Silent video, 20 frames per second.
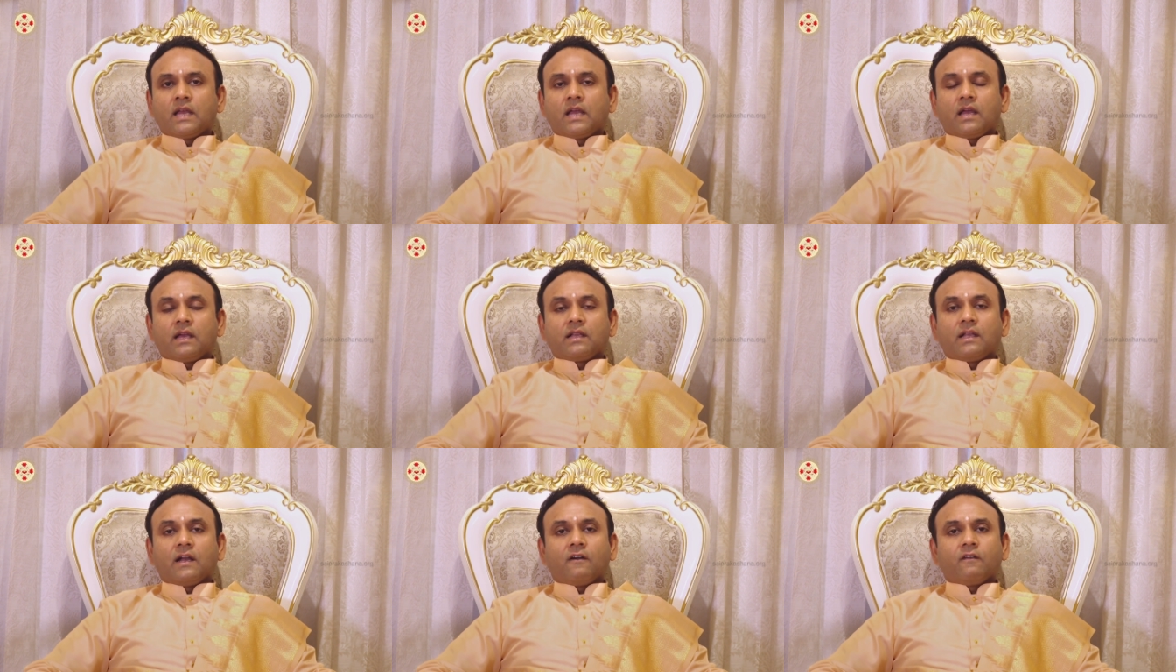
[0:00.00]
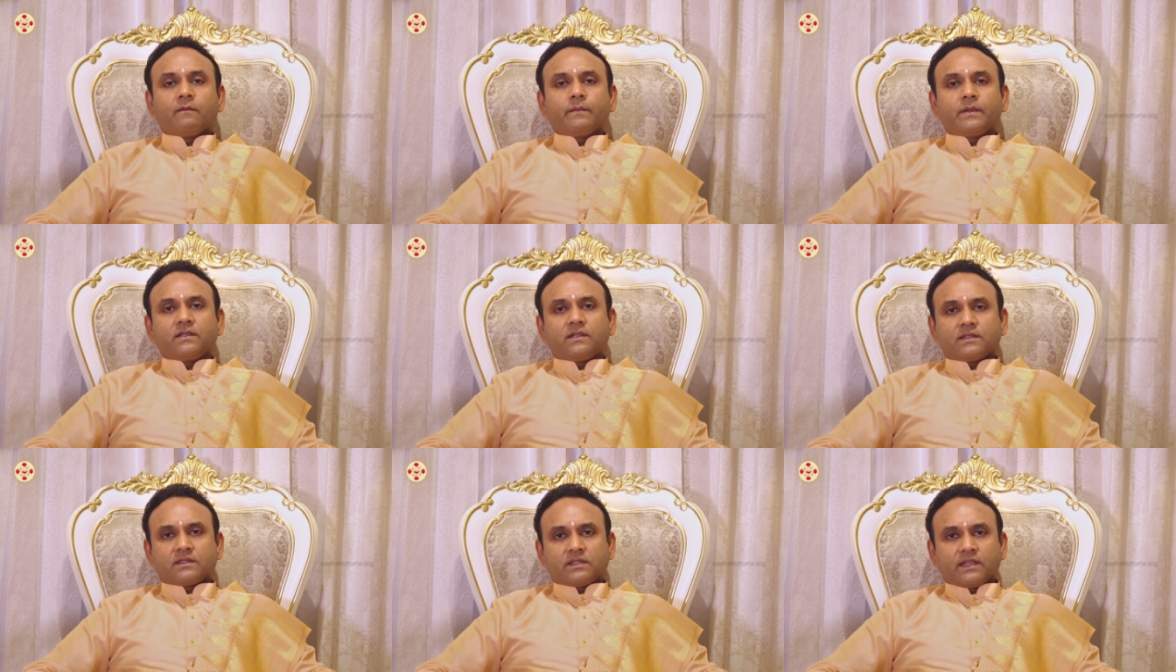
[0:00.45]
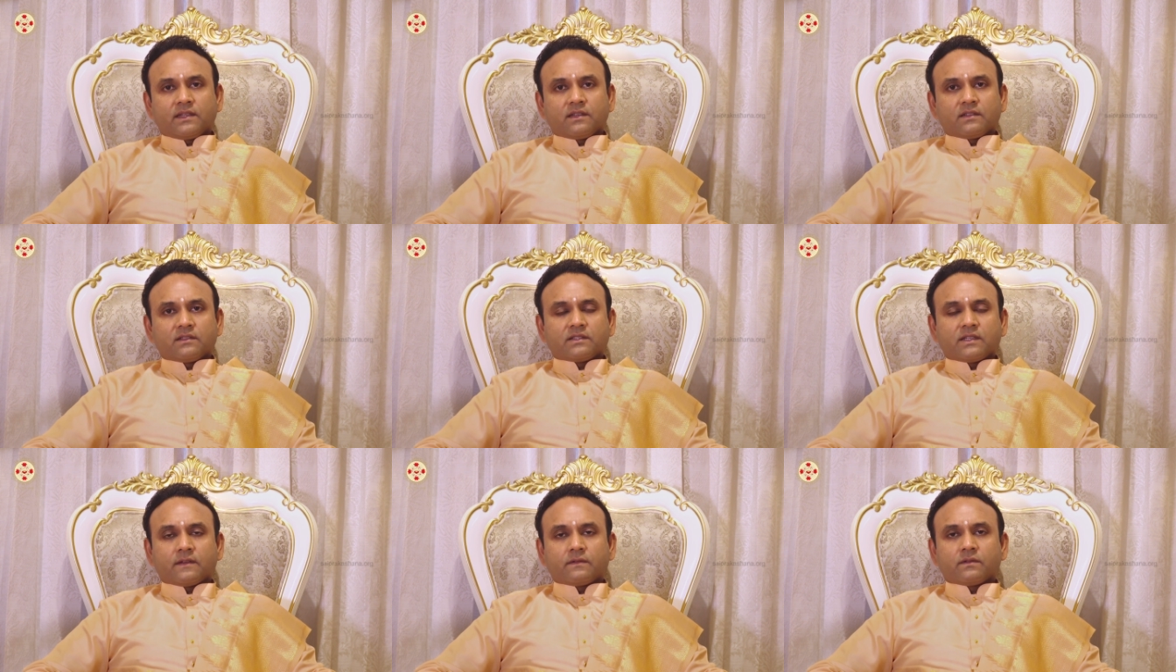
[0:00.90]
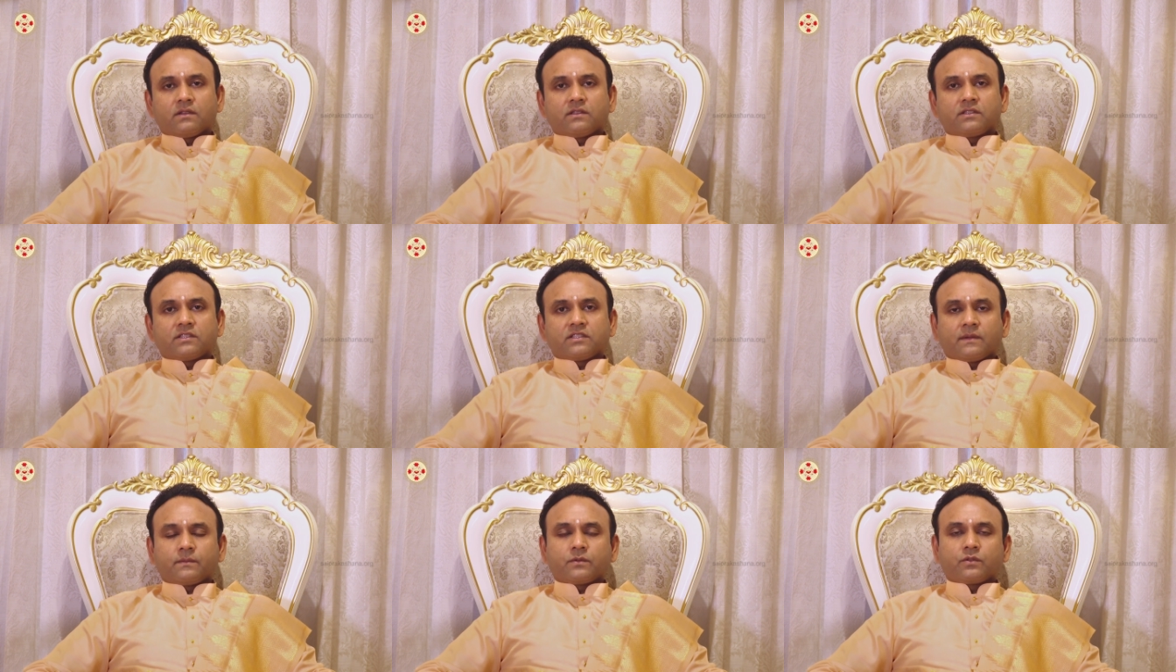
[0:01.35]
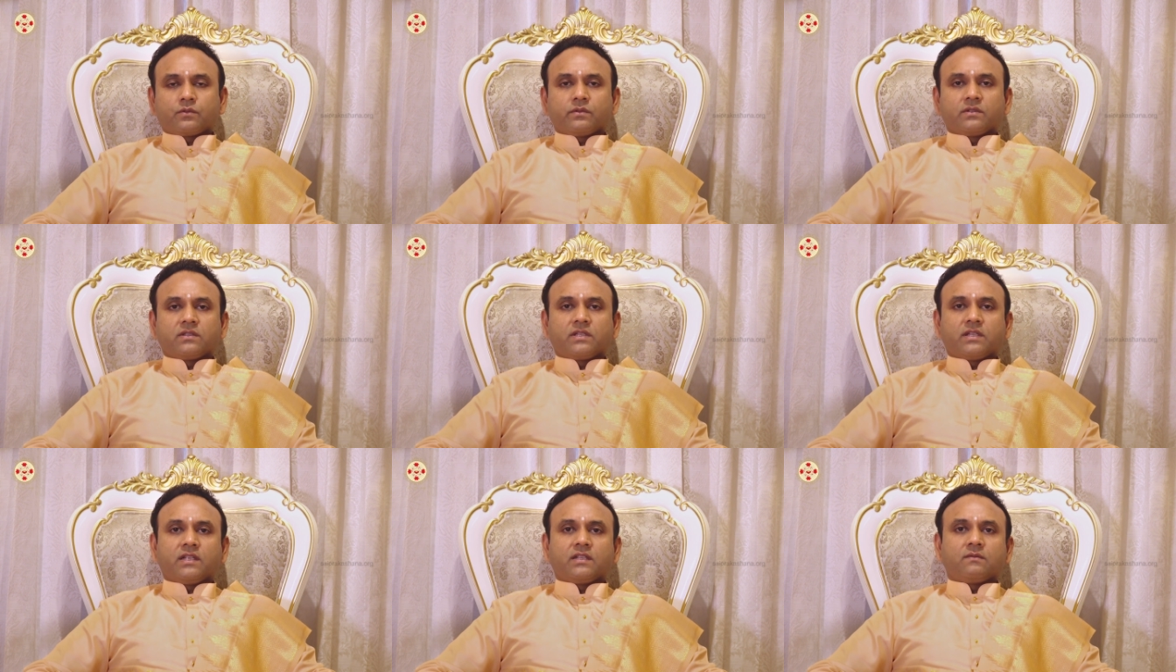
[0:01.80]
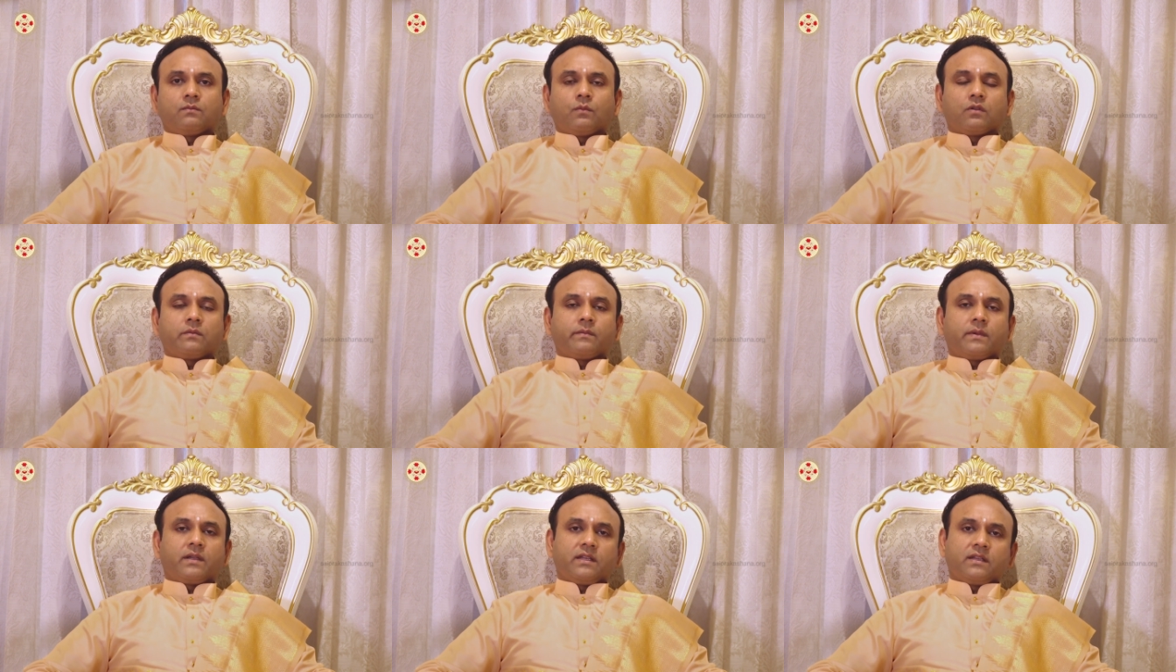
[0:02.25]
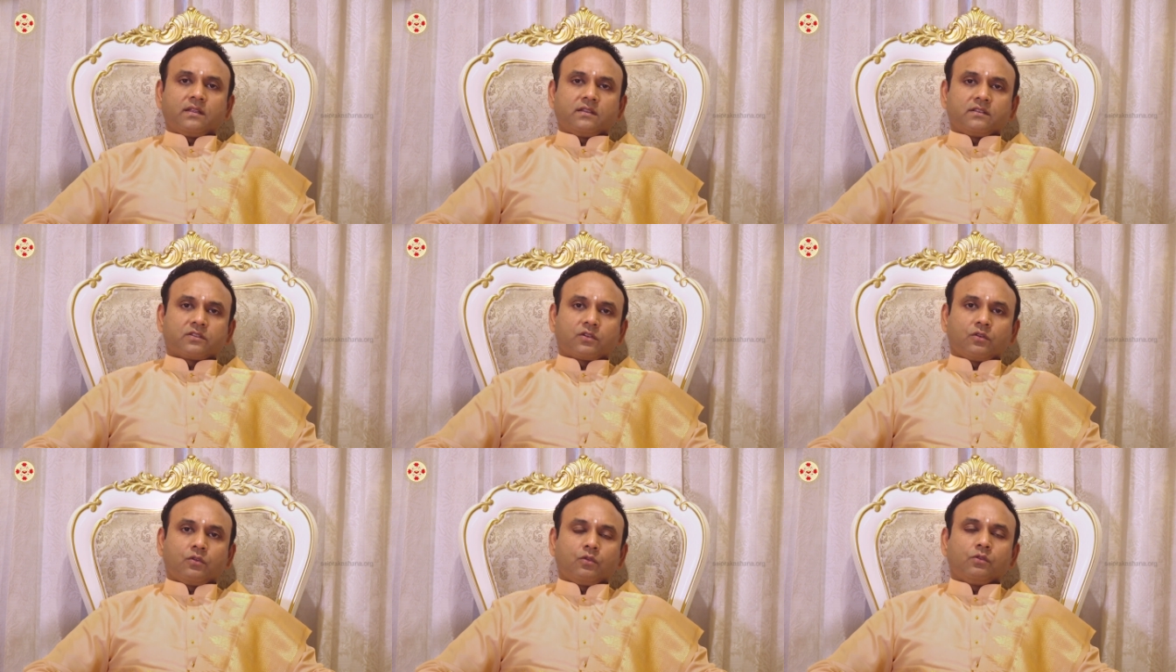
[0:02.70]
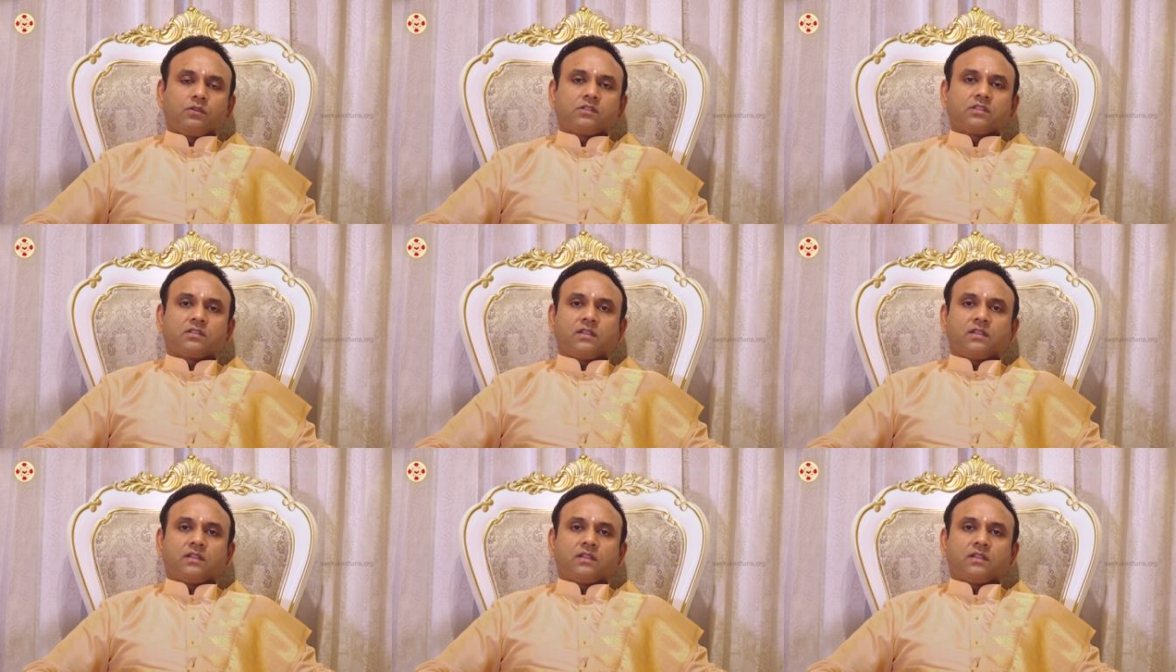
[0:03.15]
Government has taken several steps to create more medical schools,